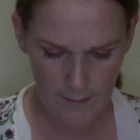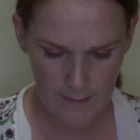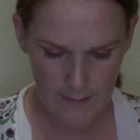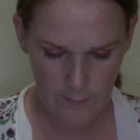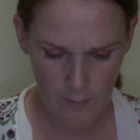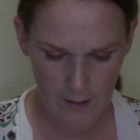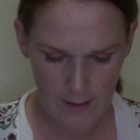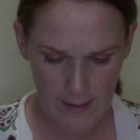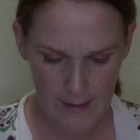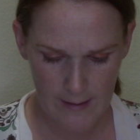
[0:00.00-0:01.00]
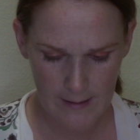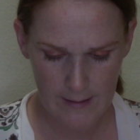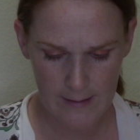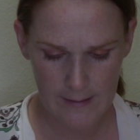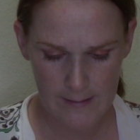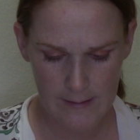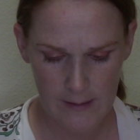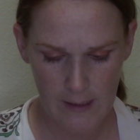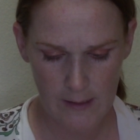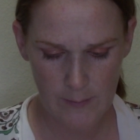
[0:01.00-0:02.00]
This one is
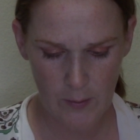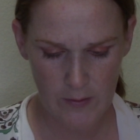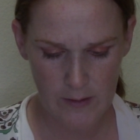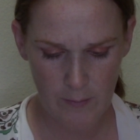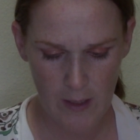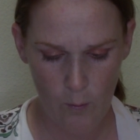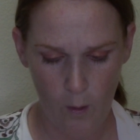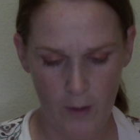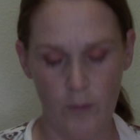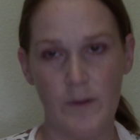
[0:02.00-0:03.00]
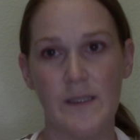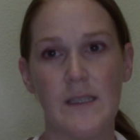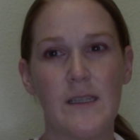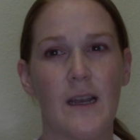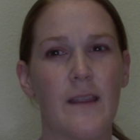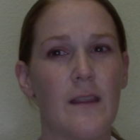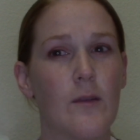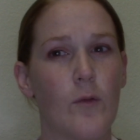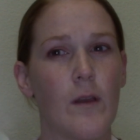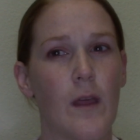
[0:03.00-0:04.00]
supposed to be water resistant. I think
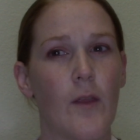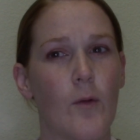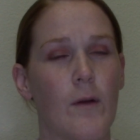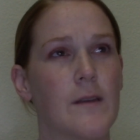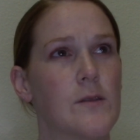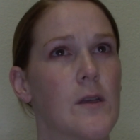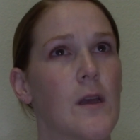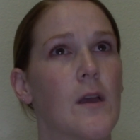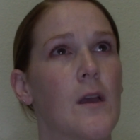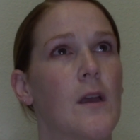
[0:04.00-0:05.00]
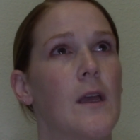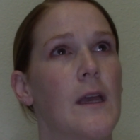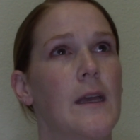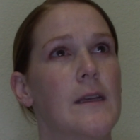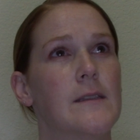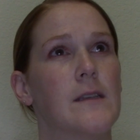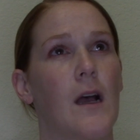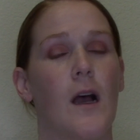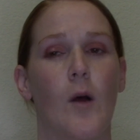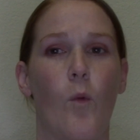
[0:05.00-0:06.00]
the other one is
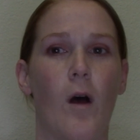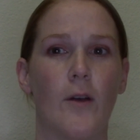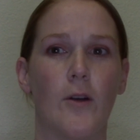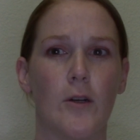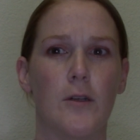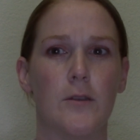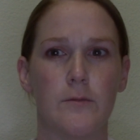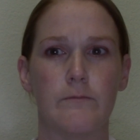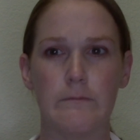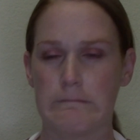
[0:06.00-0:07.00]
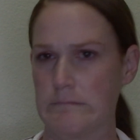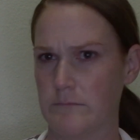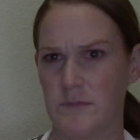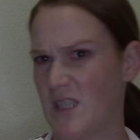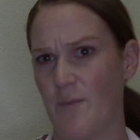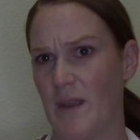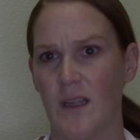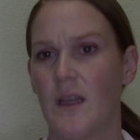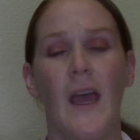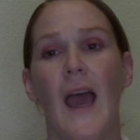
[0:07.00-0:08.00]
water something.